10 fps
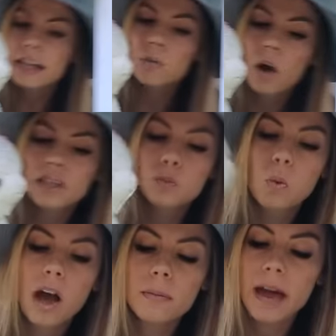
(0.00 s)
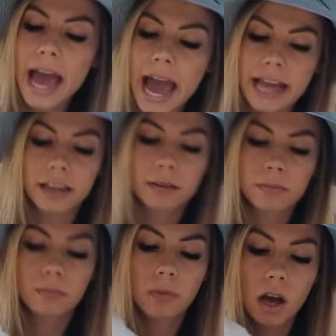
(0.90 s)
he wants one bag.
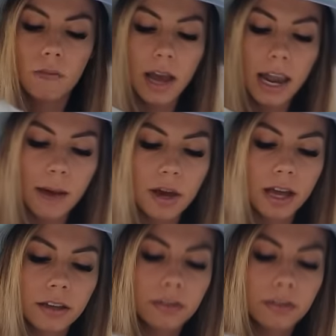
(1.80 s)
All right, Llama.